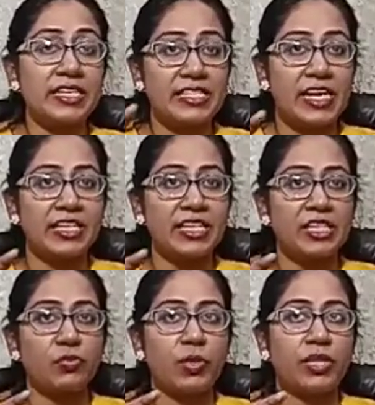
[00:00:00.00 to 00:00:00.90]

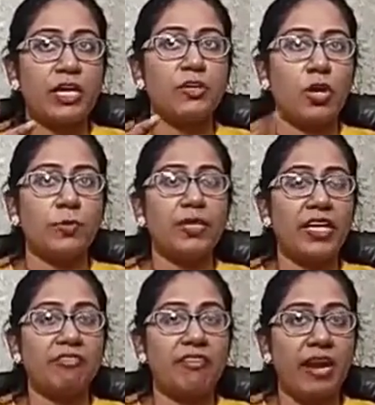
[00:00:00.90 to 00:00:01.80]
studies with our normal
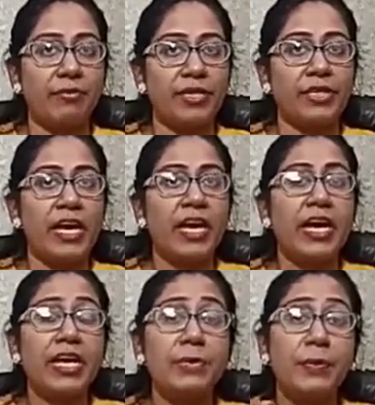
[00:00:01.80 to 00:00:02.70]
environment,
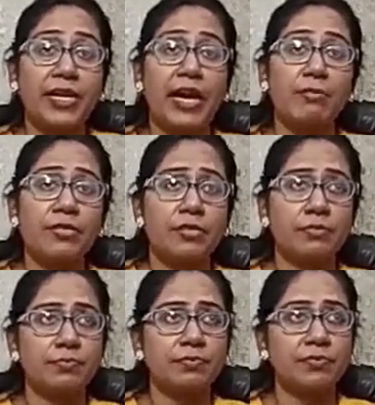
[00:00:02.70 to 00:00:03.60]
it becomes
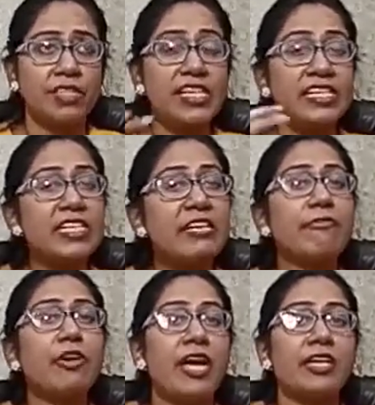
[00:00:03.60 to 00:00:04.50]
easy
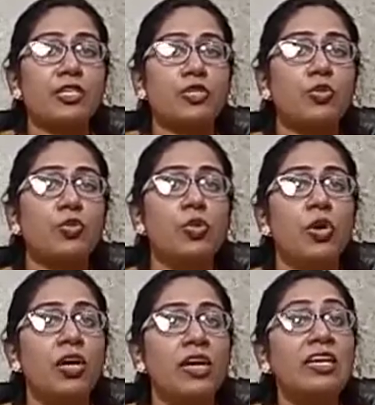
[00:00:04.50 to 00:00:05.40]
for us to
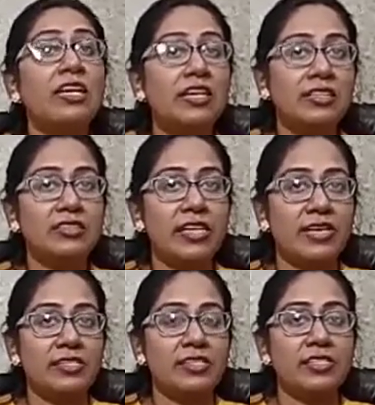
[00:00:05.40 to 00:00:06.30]
learn
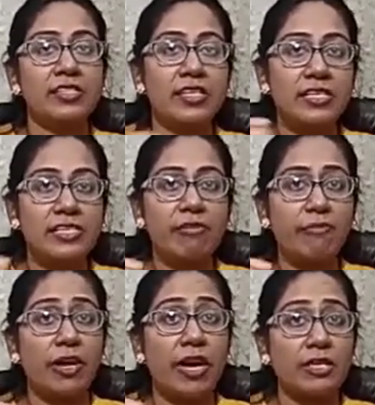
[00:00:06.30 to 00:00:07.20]
things. It is easy
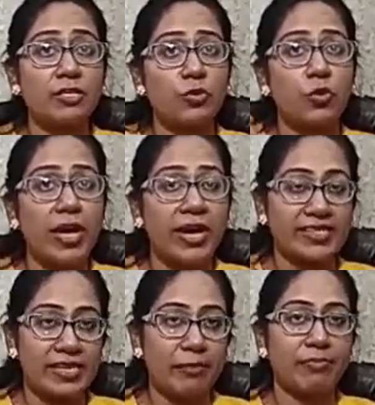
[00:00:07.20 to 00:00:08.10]
for us to
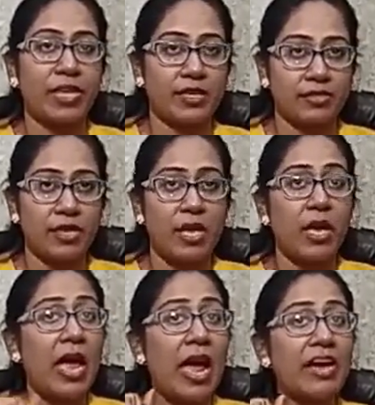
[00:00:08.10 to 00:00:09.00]
accept things,
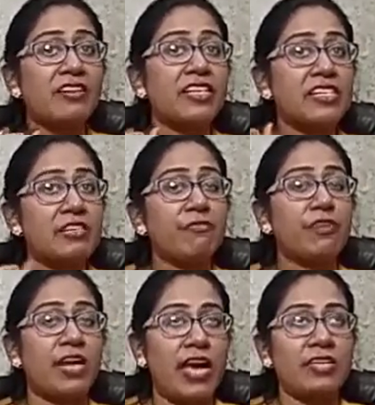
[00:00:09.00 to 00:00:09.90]
and easy
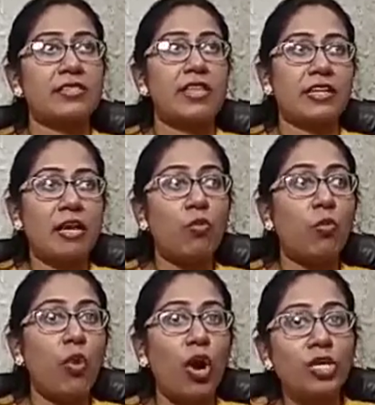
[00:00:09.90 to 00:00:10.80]
for us that
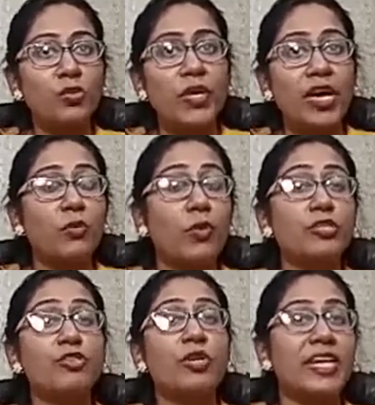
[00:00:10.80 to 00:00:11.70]
what we are
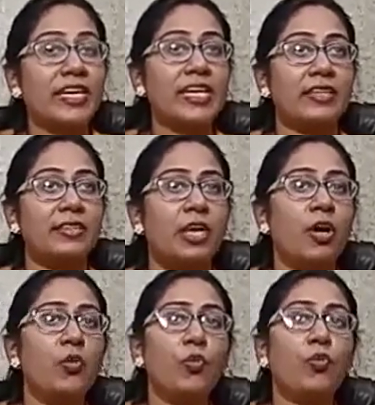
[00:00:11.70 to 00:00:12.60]
going to link other.
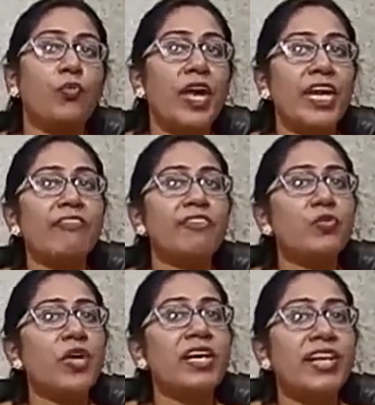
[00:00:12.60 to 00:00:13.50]
Whenever
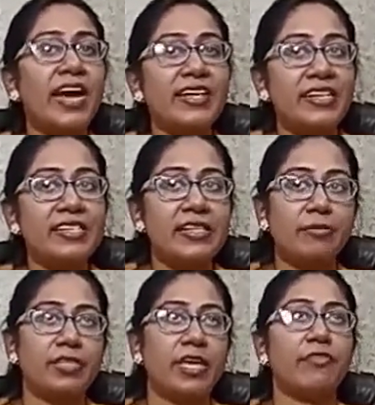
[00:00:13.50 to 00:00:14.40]
we are writing
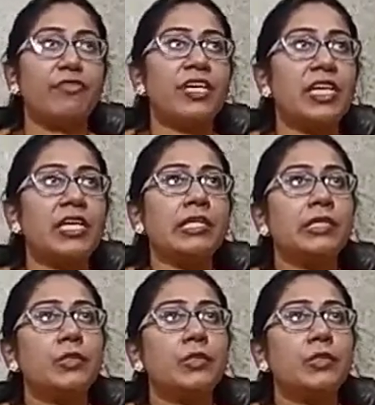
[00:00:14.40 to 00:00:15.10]
something, we